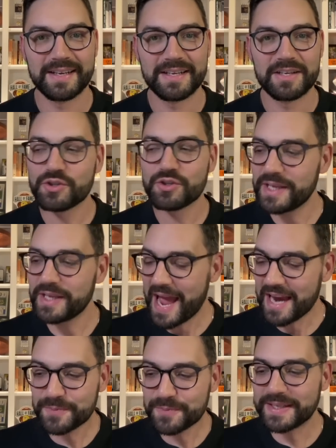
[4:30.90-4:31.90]
So the
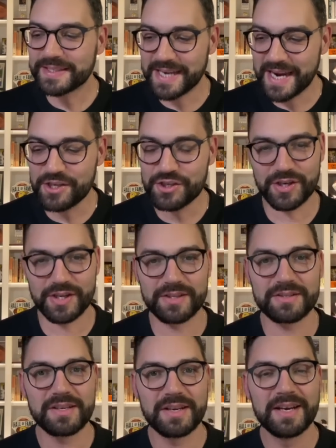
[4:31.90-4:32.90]

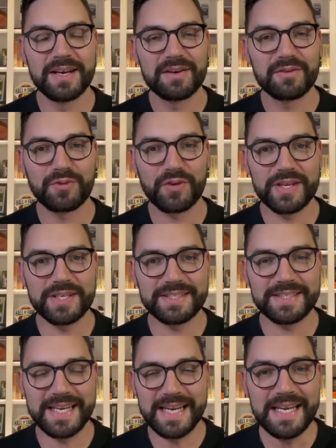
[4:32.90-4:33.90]
expectations for
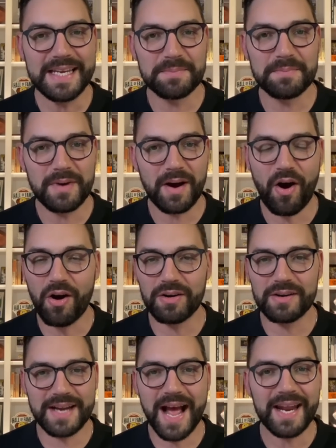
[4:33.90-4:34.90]
this team are
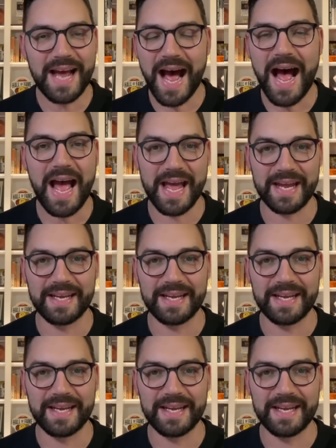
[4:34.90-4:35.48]
not high.